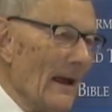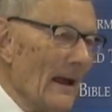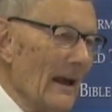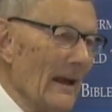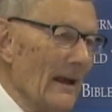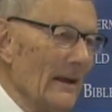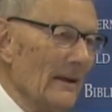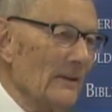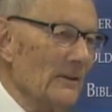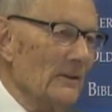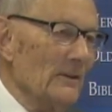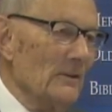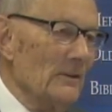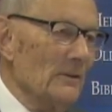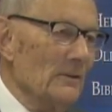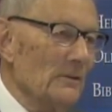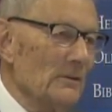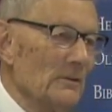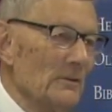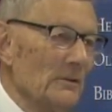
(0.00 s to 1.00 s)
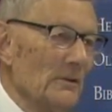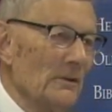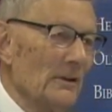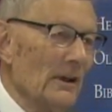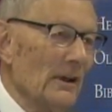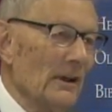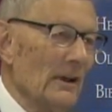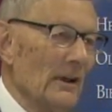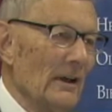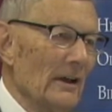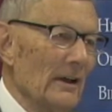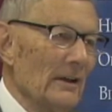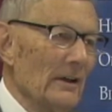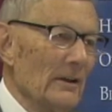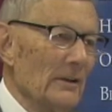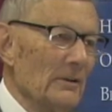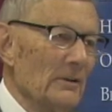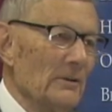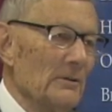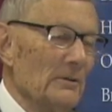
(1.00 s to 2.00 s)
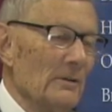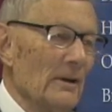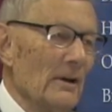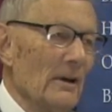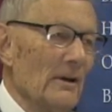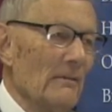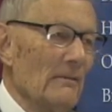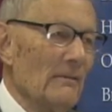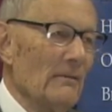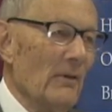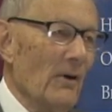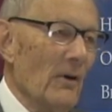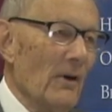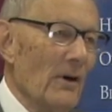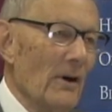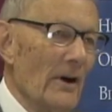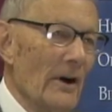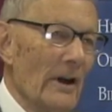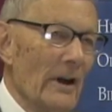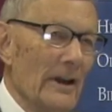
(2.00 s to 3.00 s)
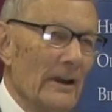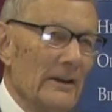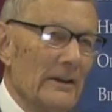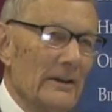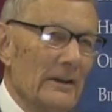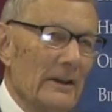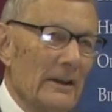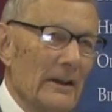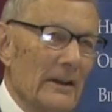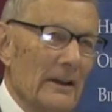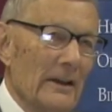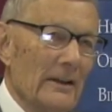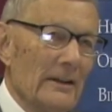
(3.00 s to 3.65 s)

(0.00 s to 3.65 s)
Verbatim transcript: and you you avoid